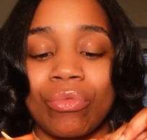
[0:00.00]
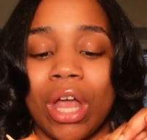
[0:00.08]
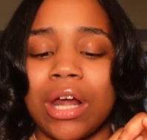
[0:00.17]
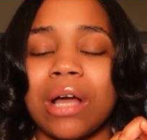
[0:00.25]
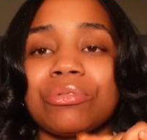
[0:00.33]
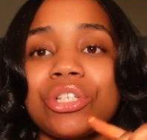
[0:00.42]

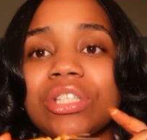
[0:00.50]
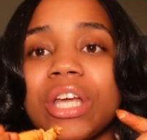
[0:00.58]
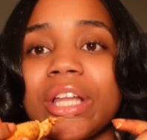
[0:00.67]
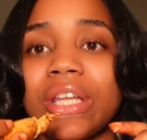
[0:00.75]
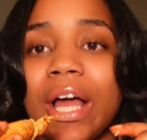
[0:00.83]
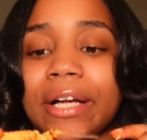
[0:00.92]
and i'm just
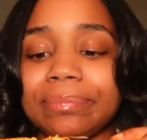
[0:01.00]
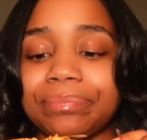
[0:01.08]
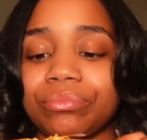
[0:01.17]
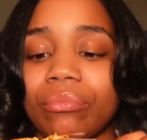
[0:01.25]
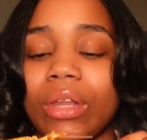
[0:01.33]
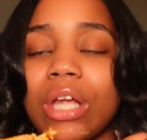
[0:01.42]
saying like
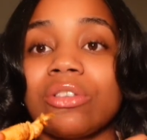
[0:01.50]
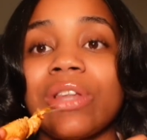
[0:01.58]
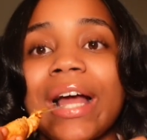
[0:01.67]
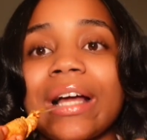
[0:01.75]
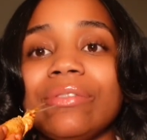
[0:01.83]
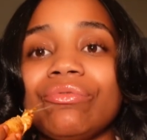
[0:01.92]

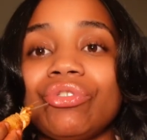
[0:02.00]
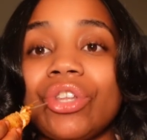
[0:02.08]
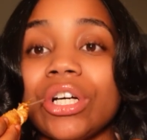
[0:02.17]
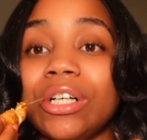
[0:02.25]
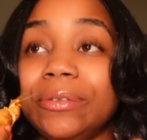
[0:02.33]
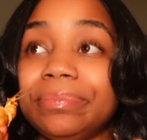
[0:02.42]
like
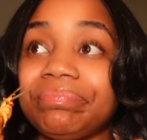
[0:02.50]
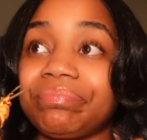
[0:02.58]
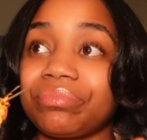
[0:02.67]
the